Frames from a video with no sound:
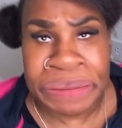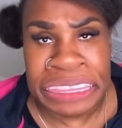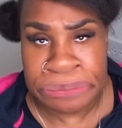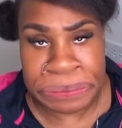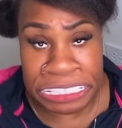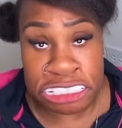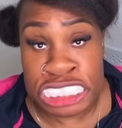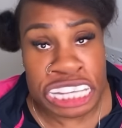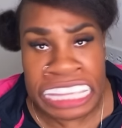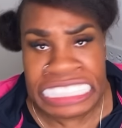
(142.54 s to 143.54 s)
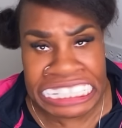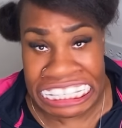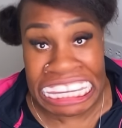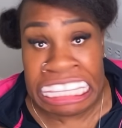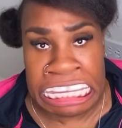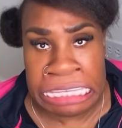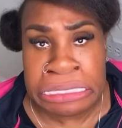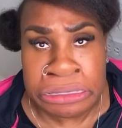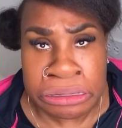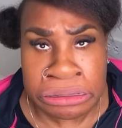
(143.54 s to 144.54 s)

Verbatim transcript: But, but there's nothing in it.